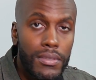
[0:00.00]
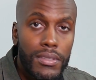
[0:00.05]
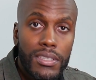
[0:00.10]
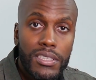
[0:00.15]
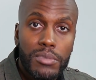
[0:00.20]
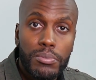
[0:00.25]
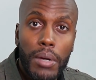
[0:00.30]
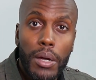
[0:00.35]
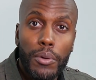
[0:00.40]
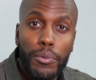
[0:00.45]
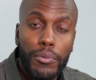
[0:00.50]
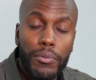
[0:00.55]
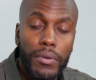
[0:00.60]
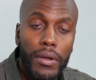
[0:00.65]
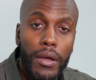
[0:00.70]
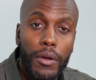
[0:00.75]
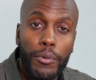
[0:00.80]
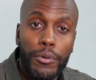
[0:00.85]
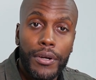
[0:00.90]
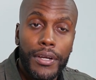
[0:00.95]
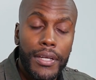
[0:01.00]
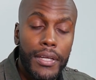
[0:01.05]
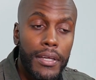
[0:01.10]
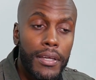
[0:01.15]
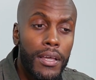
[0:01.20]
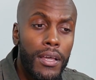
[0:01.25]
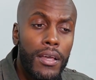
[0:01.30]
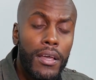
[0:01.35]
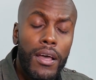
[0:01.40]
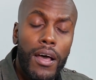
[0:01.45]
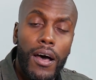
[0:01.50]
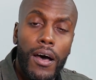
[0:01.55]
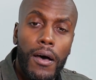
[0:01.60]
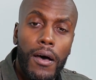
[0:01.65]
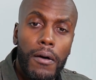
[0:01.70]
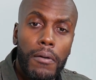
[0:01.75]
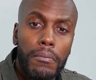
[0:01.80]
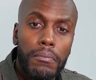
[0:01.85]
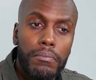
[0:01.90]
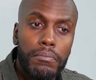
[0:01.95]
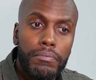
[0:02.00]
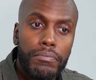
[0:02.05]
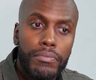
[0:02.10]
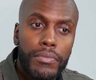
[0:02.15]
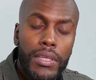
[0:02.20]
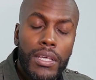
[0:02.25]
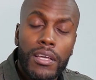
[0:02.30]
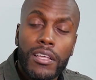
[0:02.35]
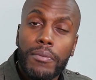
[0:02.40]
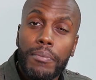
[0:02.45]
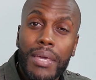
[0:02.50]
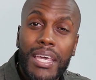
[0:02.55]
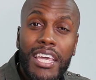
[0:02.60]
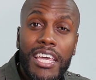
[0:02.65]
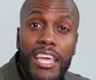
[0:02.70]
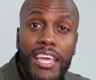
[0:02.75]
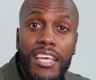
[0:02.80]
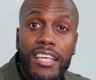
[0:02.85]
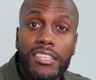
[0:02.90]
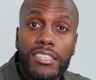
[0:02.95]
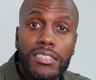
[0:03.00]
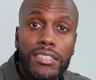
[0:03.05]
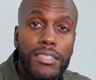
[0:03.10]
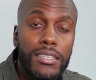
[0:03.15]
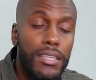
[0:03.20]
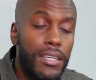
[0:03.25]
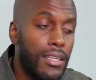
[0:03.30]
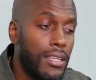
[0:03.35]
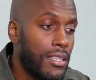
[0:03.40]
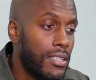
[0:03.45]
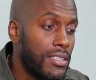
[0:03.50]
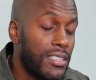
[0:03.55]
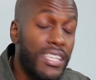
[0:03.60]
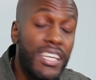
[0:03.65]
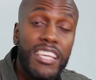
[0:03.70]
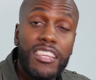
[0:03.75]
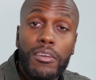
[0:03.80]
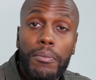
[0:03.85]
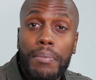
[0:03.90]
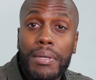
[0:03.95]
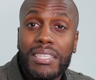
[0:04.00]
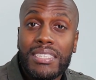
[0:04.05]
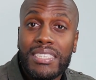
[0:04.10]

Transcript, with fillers: it's my a ring um be to either be